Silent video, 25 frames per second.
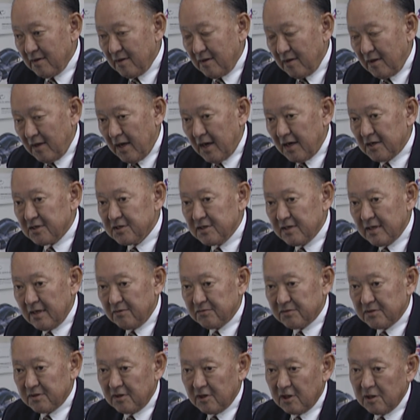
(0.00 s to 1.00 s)
actually, I
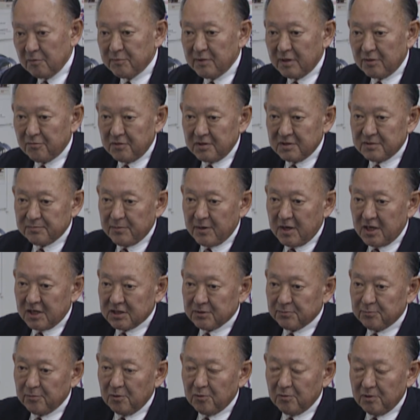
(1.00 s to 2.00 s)
was a little bit
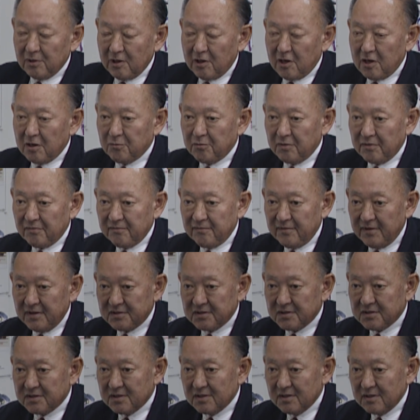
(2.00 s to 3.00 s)
responsible, along with
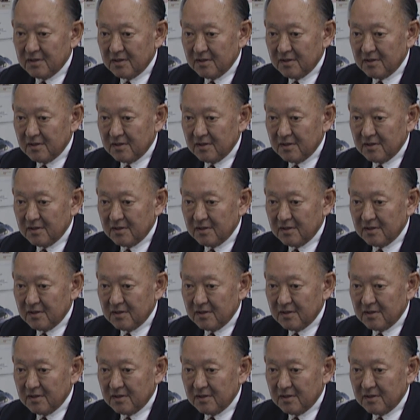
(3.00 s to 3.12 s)
Vince,